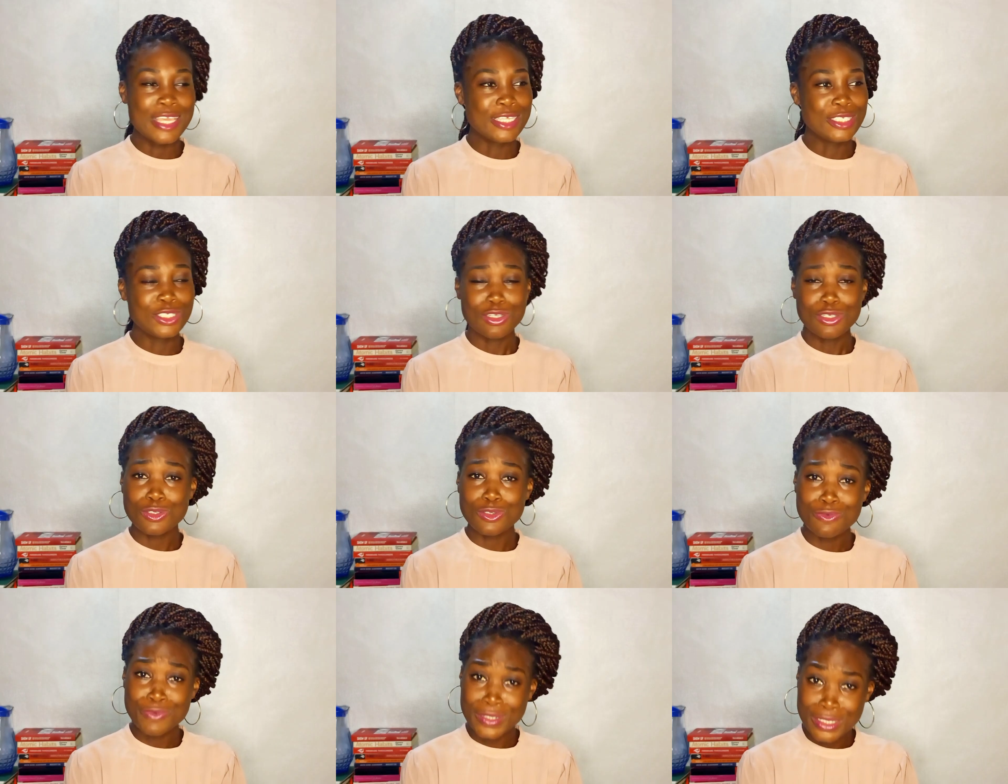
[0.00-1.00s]
it's just
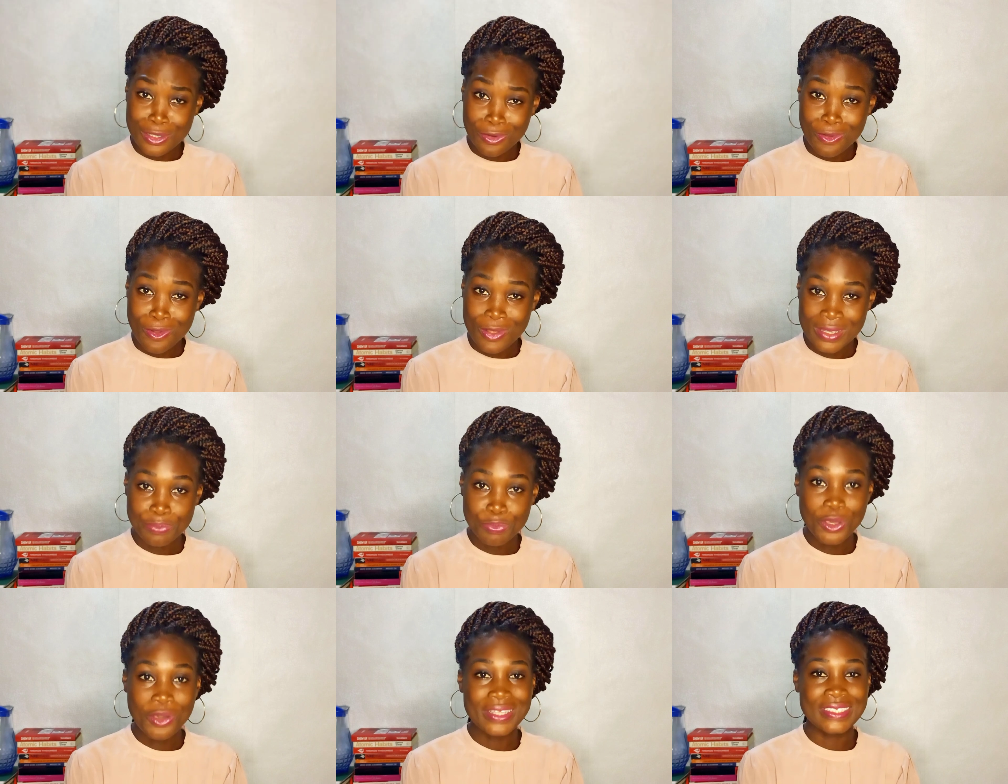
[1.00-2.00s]
so ridiculous,
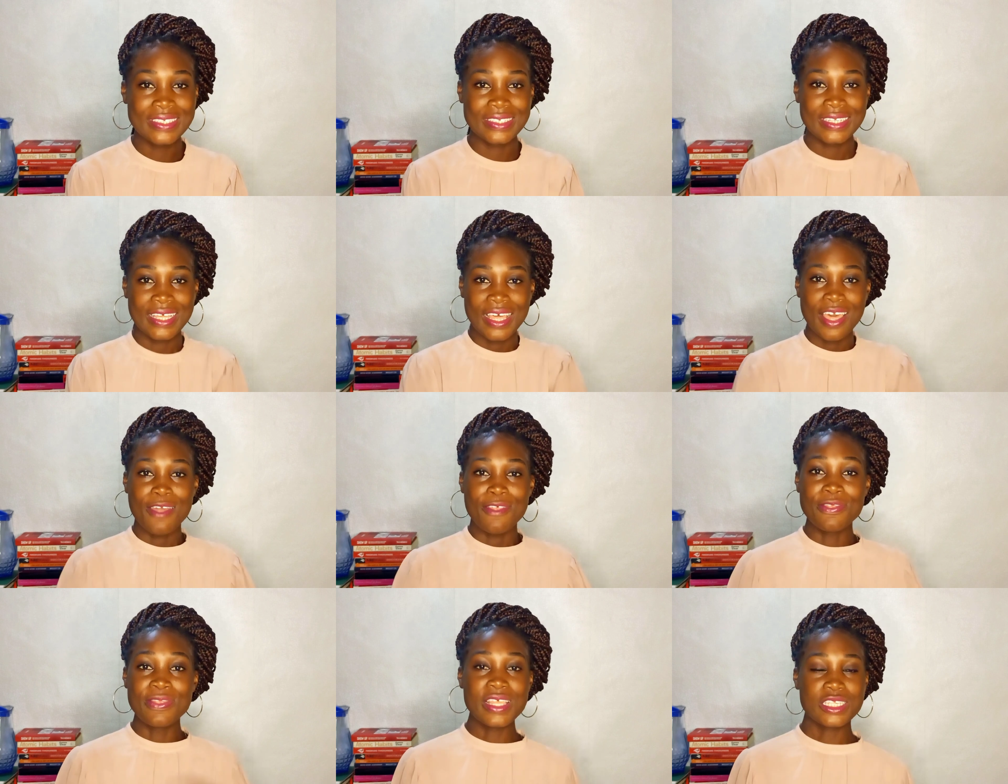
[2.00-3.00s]
because
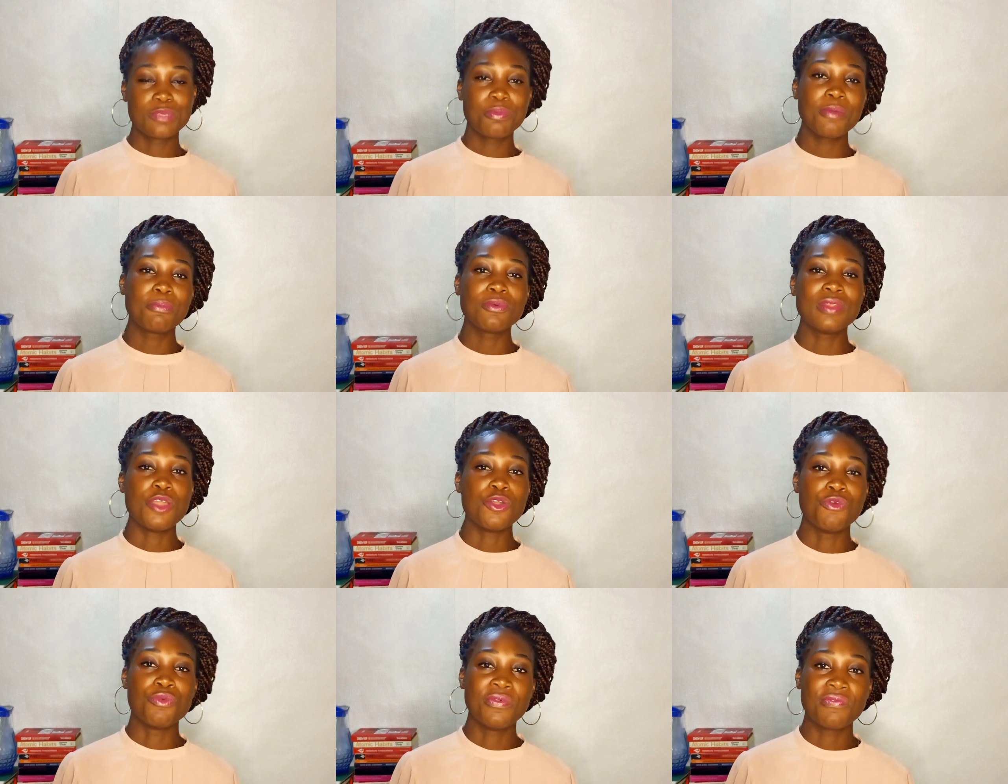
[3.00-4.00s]
these people that
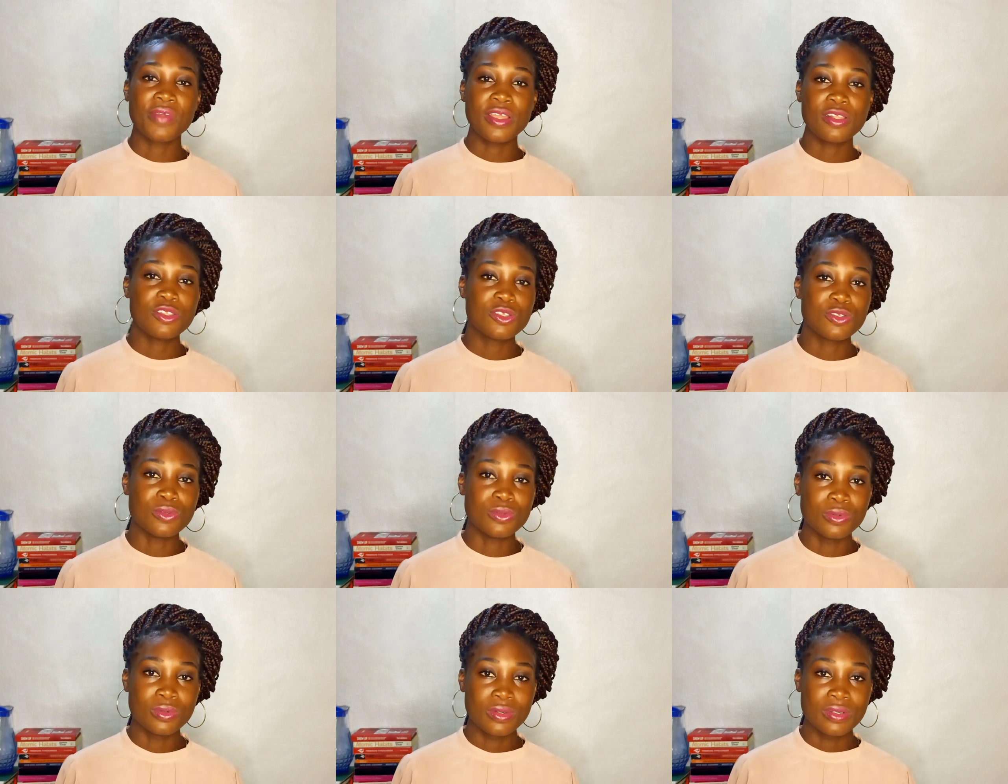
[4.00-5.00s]
you're referring
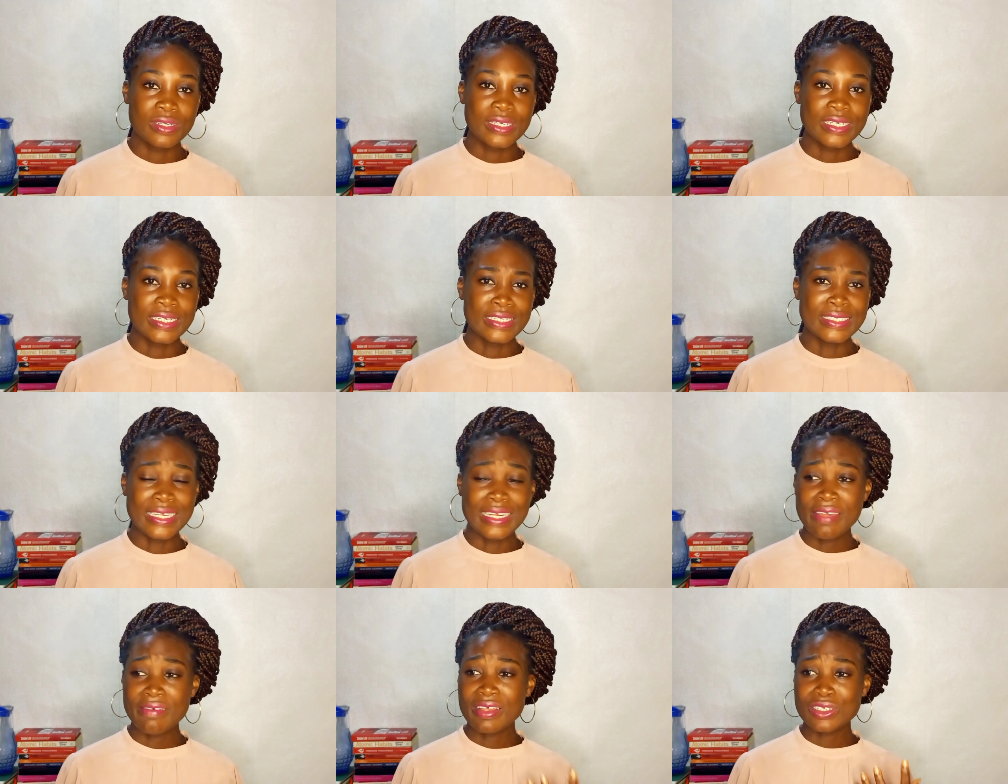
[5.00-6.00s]
to, they
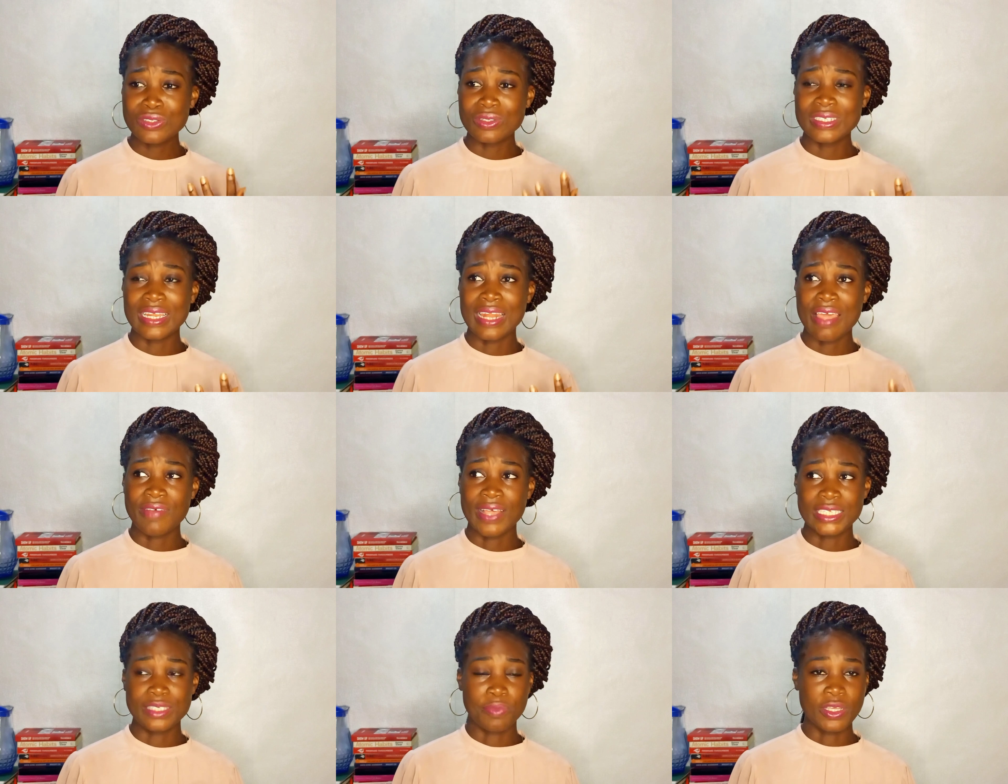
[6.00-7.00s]
never saw their life
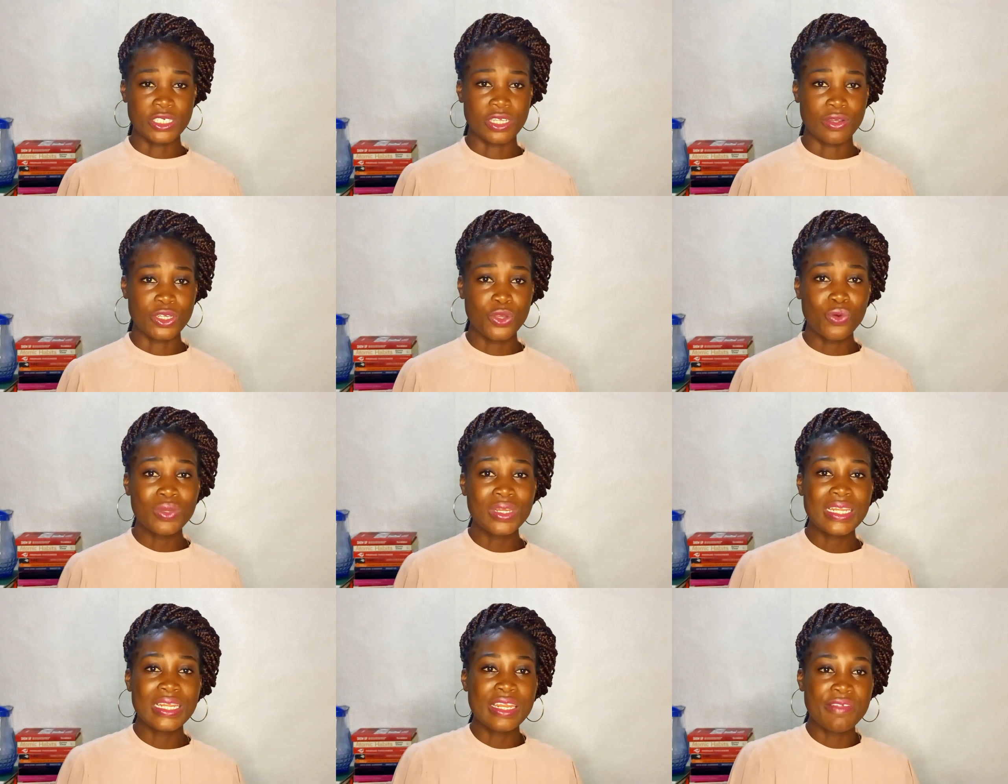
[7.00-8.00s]
as special. They
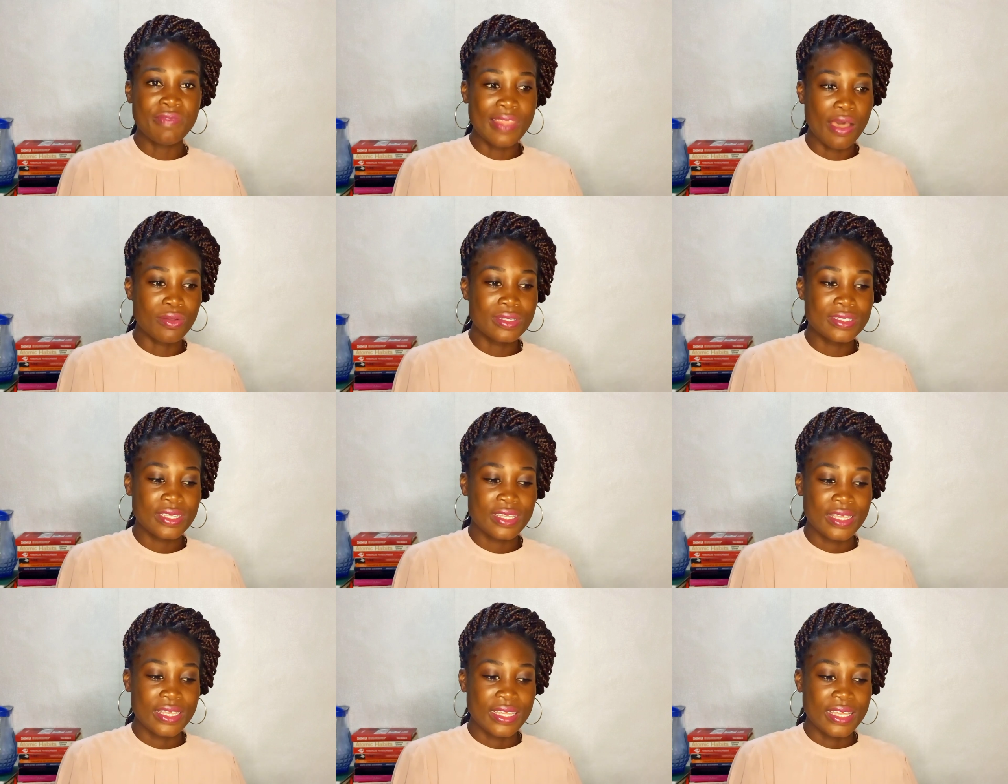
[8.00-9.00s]
only lived out
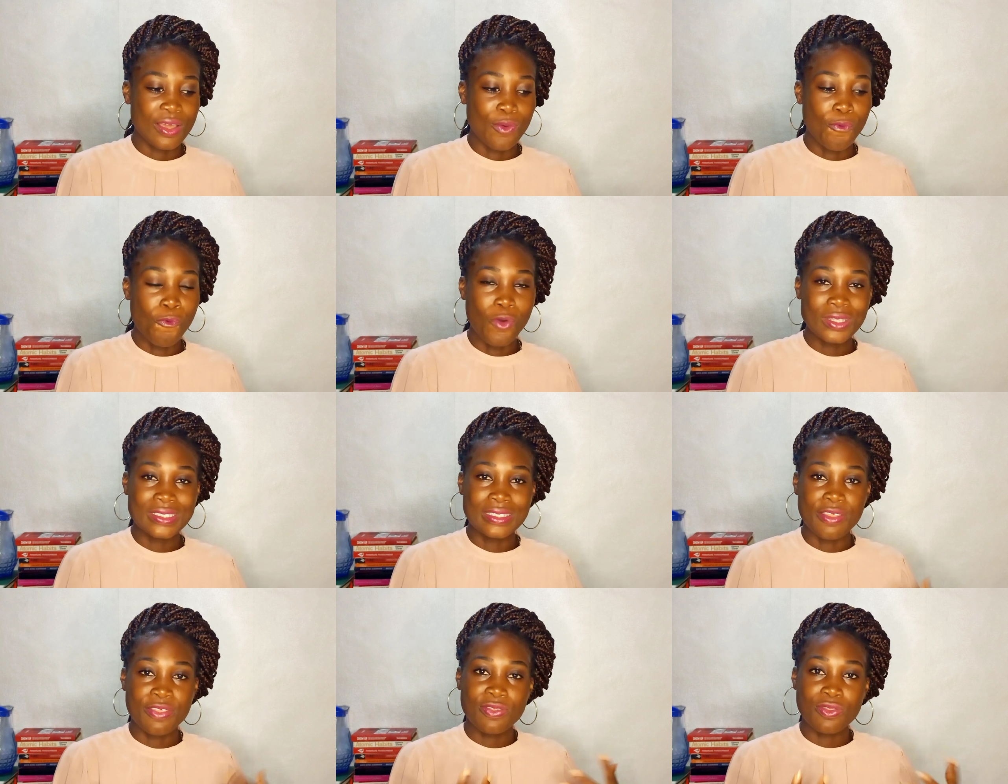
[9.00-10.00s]
what
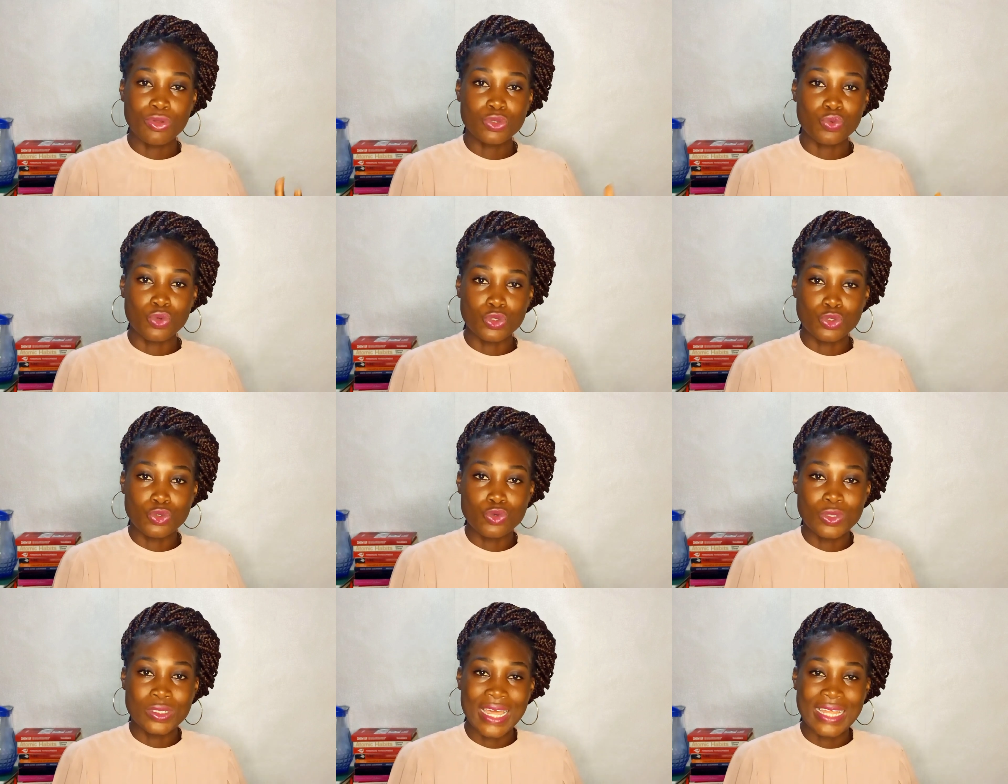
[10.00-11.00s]
they thought was
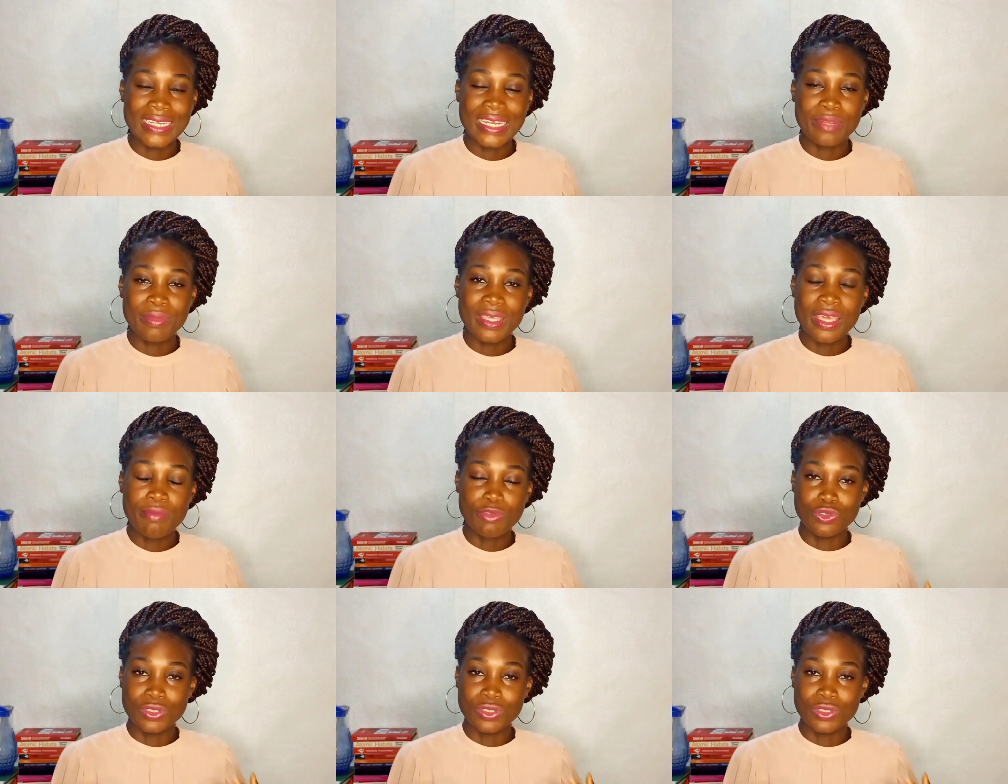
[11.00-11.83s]
good, and then it became